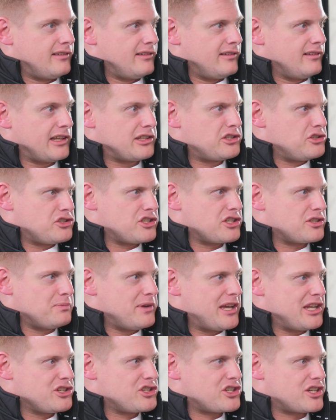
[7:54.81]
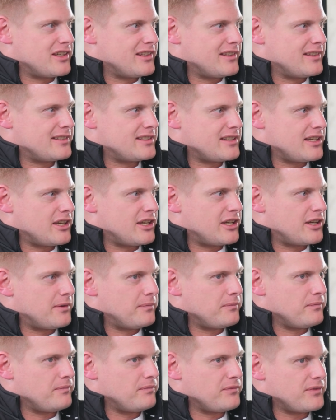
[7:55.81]
that you just mentioned,
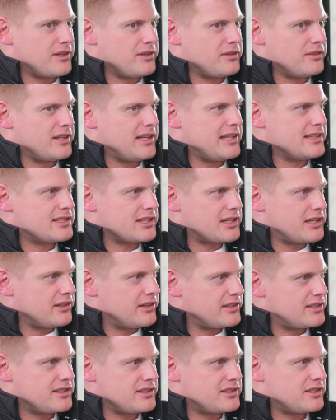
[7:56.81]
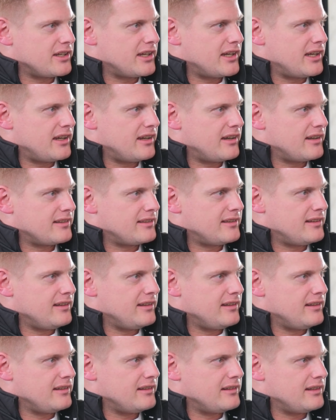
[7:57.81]
the insecurities you had,
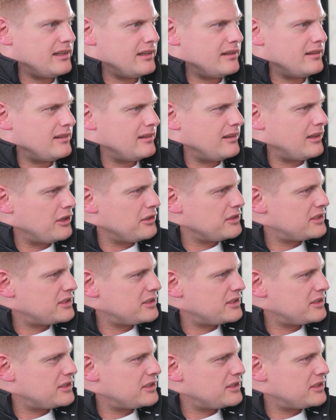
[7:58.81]
the low